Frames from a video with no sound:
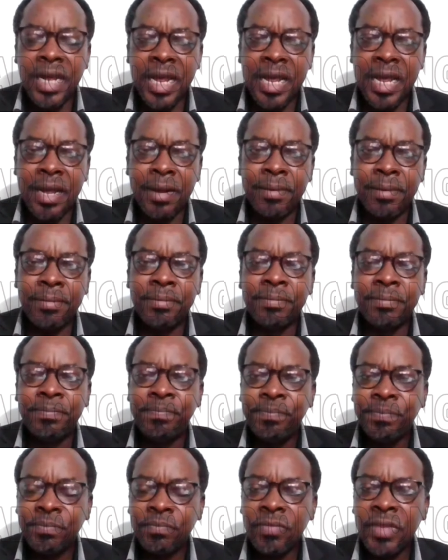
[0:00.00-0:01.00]

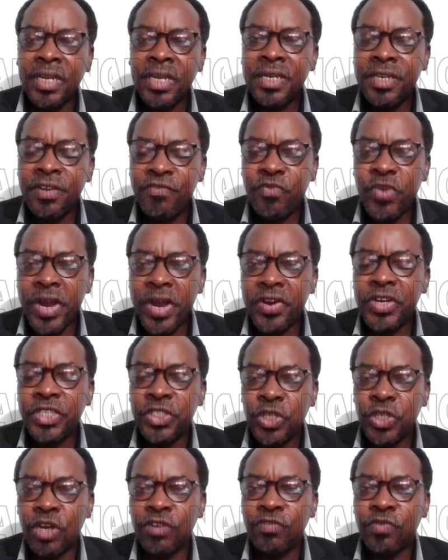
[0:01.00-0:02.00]
um, different
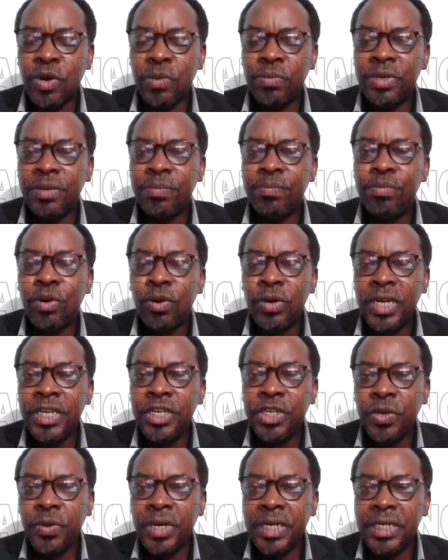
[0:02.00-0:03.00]
result from the
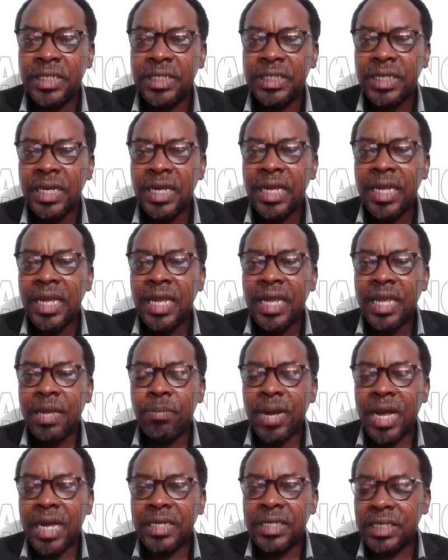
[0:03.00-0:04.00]
polling unit,
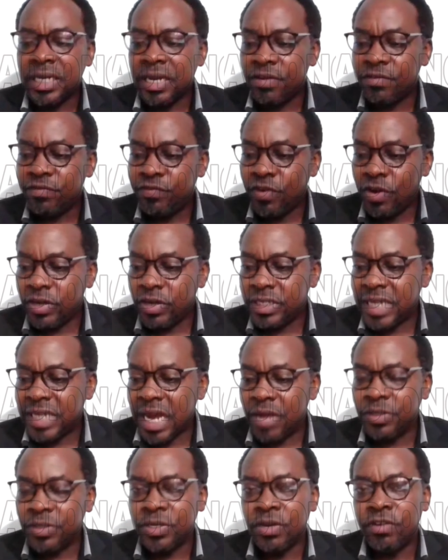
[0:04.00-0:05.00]
about uh, four
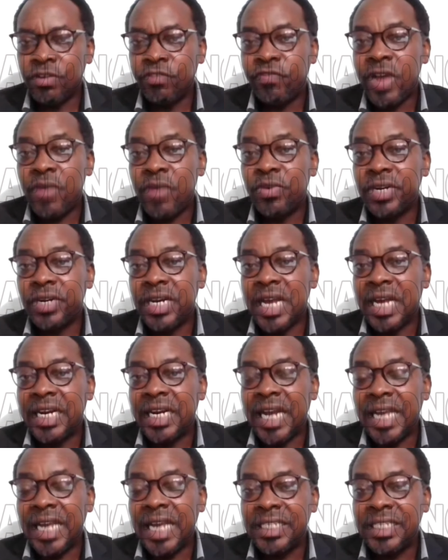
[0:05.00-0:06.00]
thousand five hundred
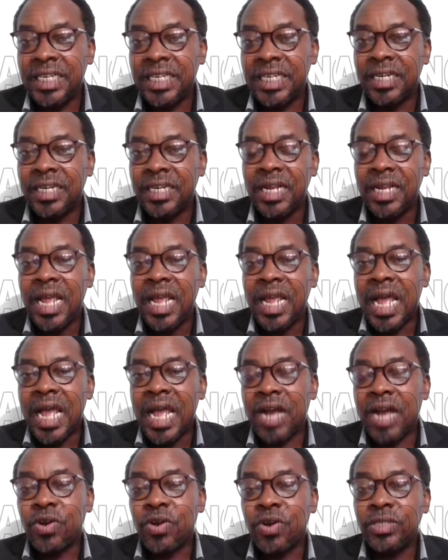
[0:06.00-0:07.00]
nineteen
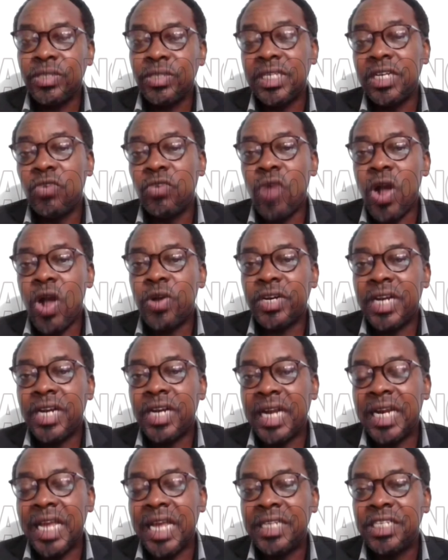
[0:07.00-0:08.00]
across the one
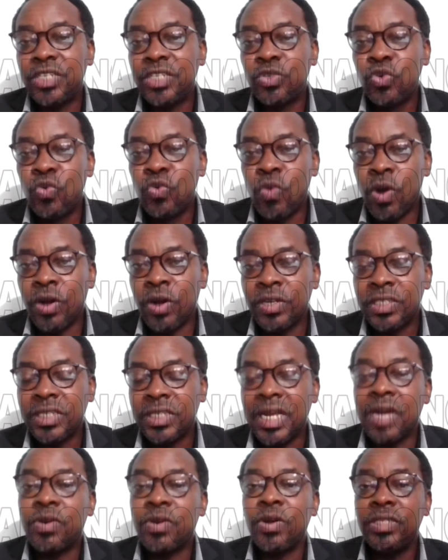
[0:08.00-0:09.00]
hundred ninety-two
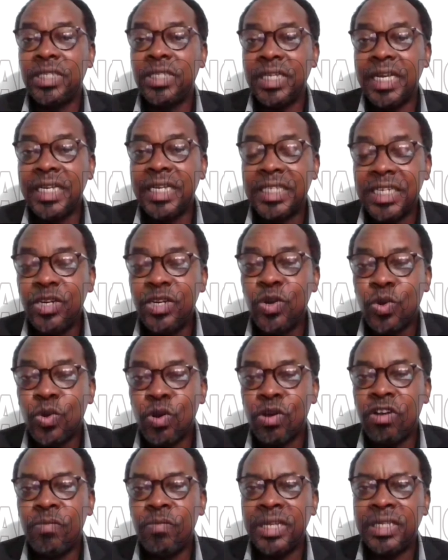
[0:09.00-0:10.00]
wards, across the eighteen
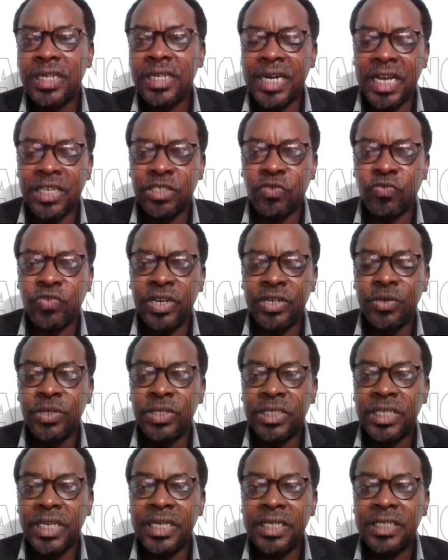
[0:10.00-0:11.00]
local government areas of
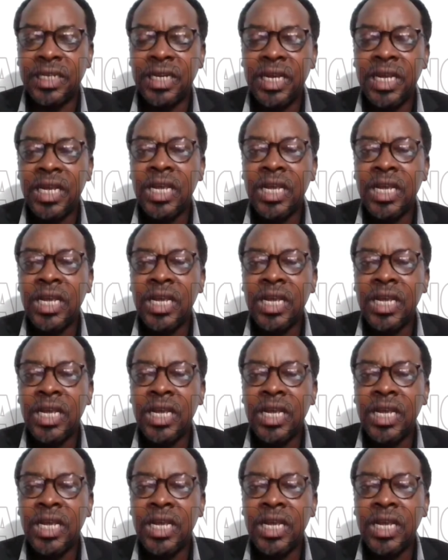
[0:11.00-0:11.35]
Edo State,